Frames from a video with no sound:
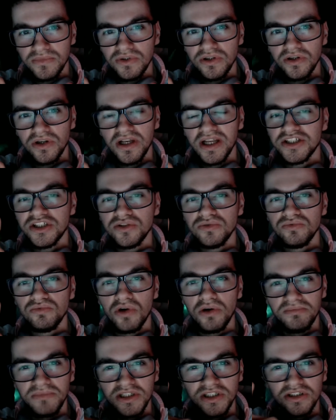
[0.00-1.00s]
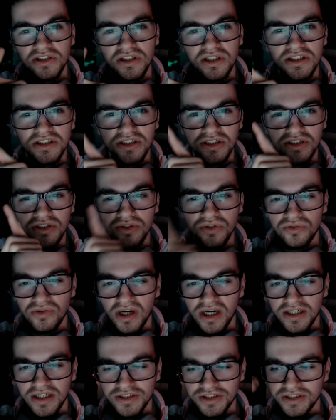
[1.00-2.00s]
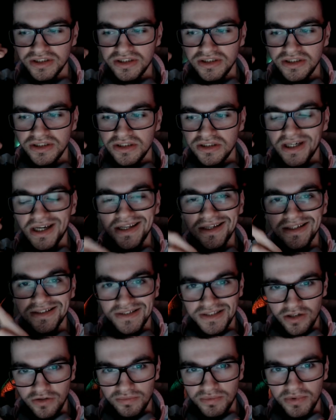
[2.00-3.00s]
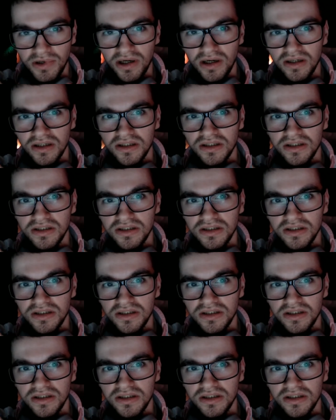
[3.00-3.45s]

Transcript: unless you want me to continue Crash and the South Park.